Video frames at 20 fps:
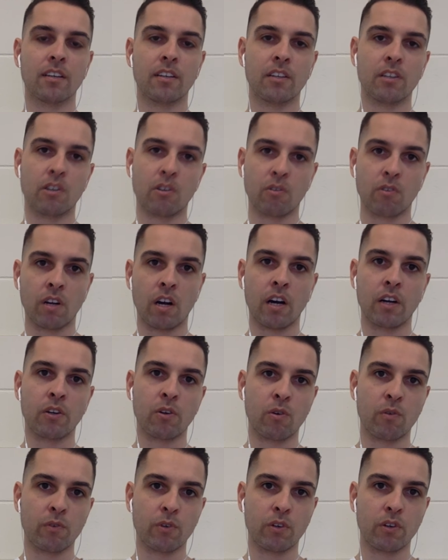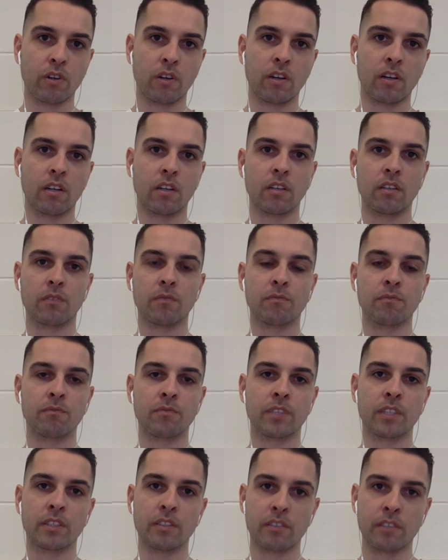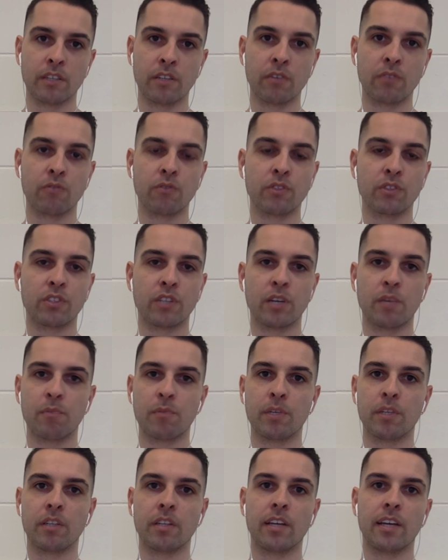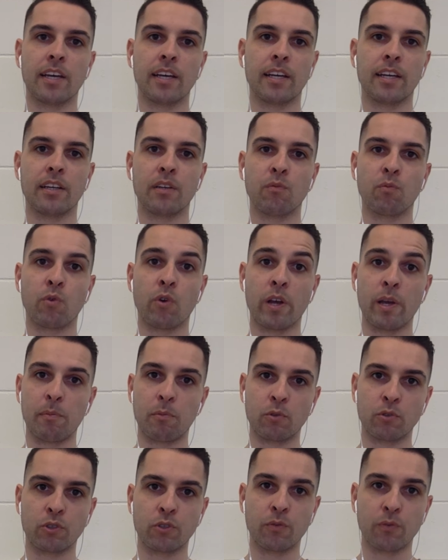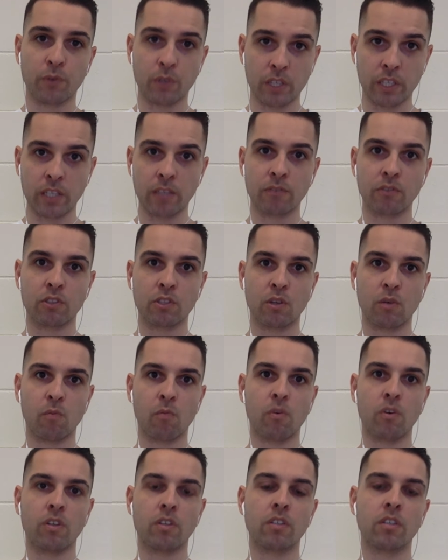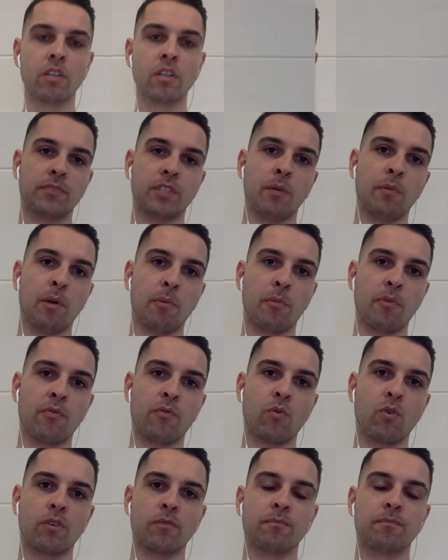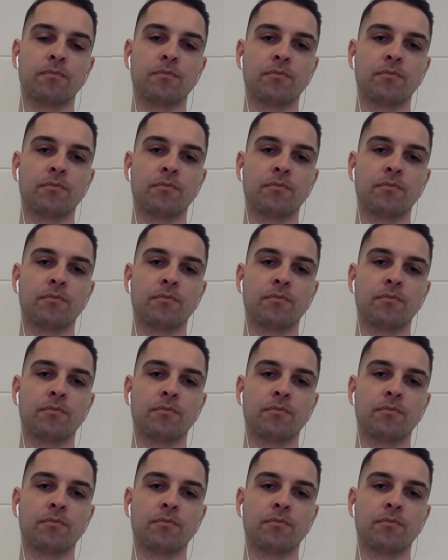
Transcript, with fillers: you know got over uh, their resentment and were able to forgive someone tip number four